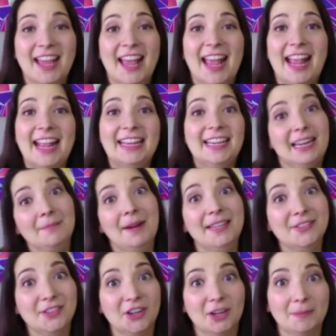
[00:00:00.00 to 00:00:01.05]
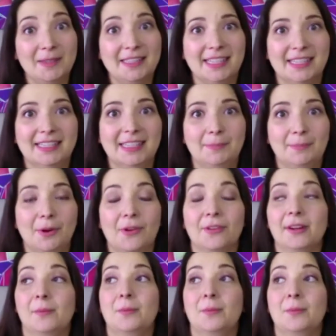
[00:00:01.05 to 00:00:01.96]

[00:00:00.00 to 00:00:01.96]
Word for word: And in my Startup in 60 program,